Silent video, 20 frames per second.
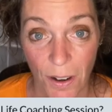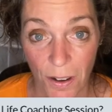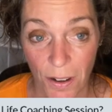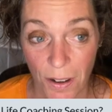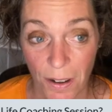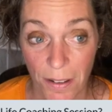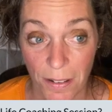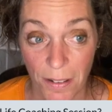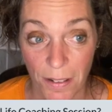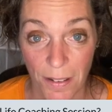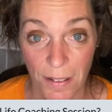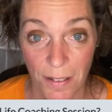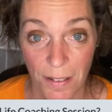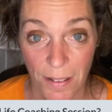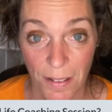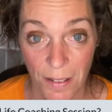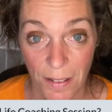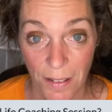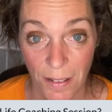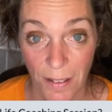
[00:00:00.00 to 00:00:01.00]
on
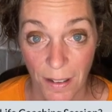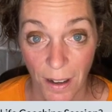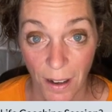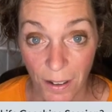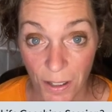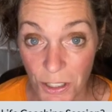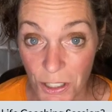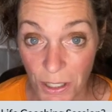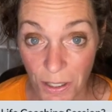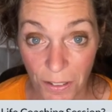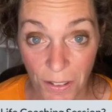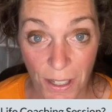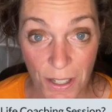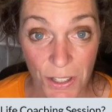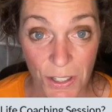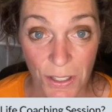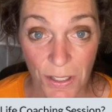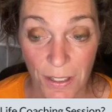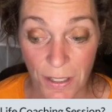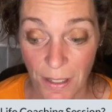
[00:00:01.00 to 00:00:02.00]
our
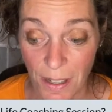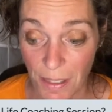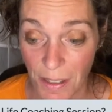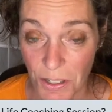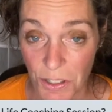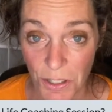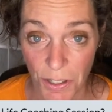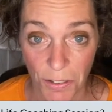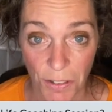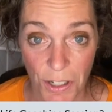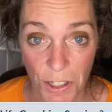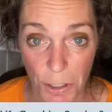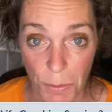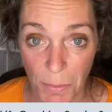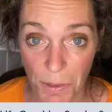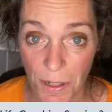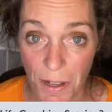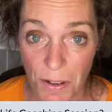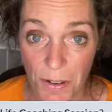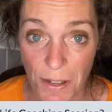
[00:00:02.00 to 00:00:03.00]
generation and the generation
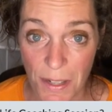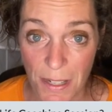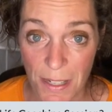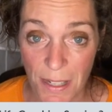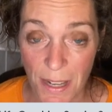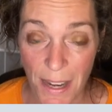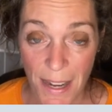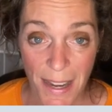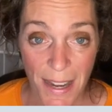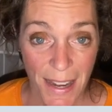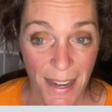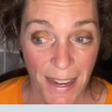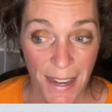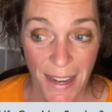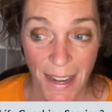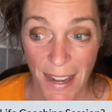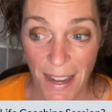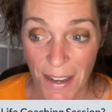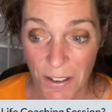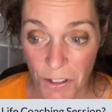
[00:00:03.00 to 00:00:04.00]
below us
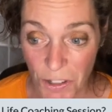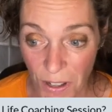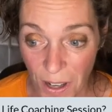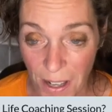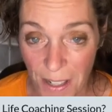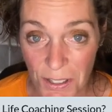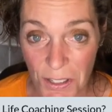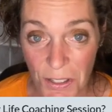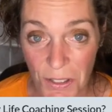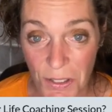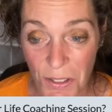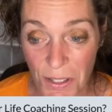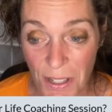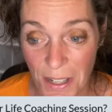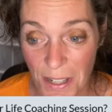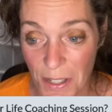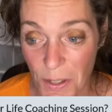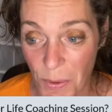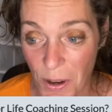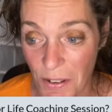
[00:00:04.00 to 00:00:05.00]
and trying to get
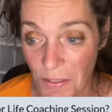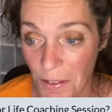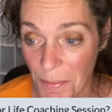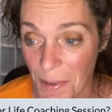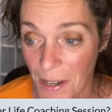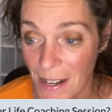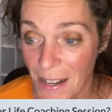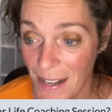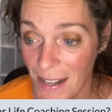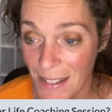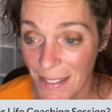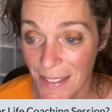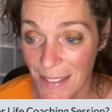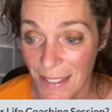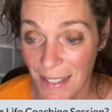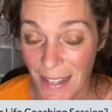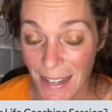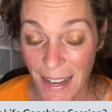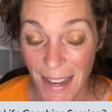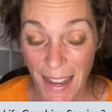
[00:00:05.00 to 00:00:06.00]
us away from God.
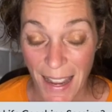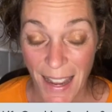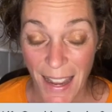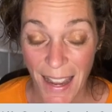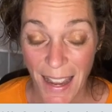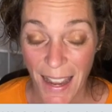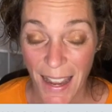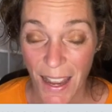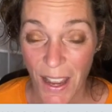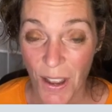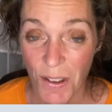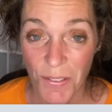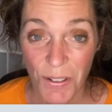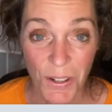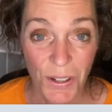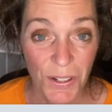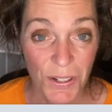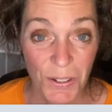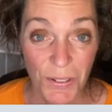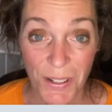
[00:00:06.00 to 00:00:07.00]
If you
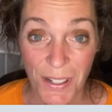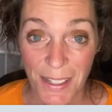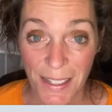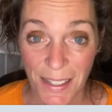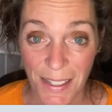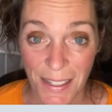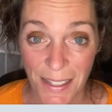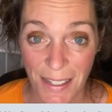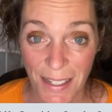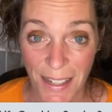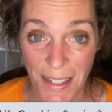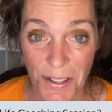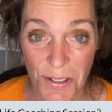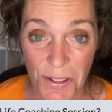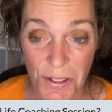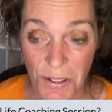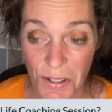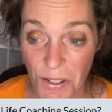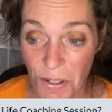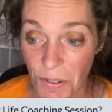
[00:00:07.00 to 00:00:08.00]
could do anything and do
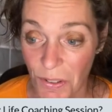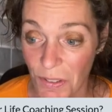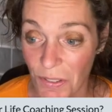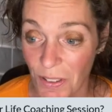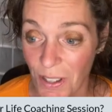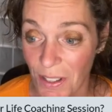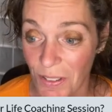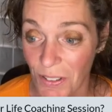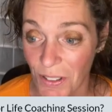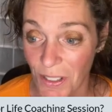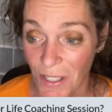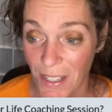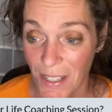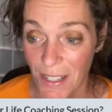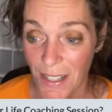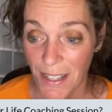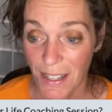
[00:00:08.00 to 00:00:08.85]
yourself a favor,